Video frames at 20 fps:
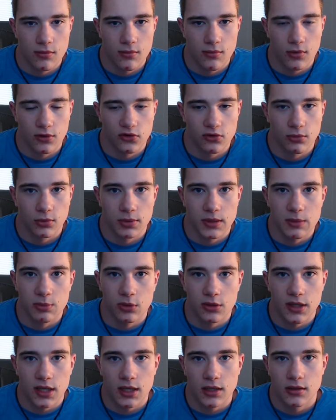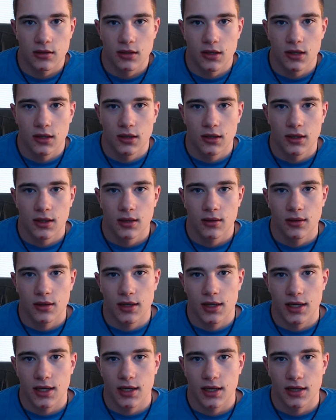multiple people yet,
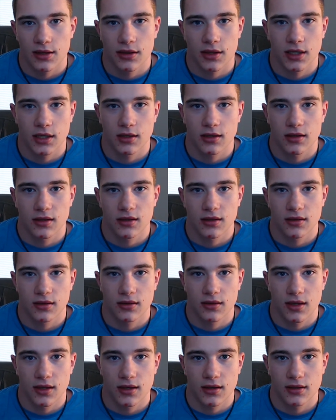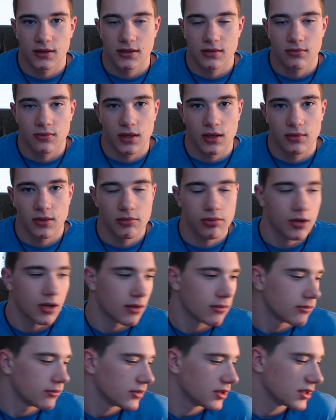and I think that it might be a
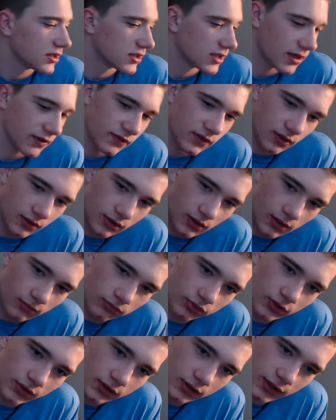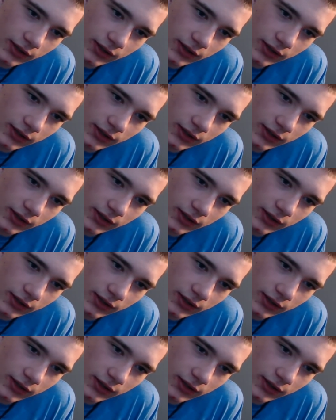problem because I have to unplug,